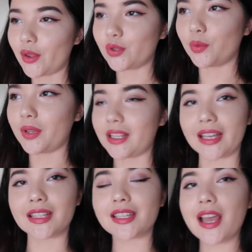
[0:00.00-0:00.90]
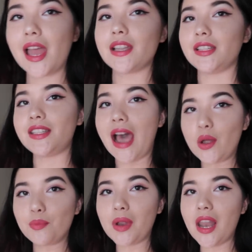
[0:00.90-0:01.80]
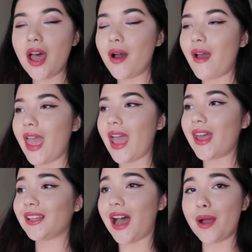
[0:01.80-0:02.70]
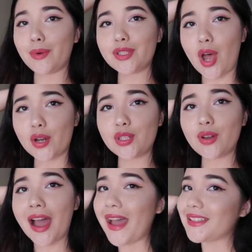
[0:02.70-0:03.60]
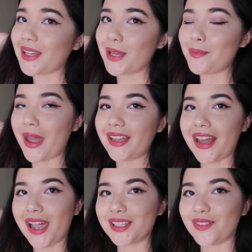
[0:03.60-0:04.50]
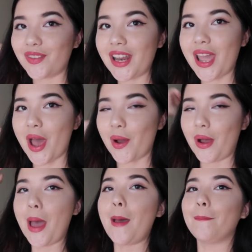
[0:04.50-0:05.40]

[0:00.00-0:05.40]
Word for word: Those will be linked down below. And I will talk to you guys in my next video.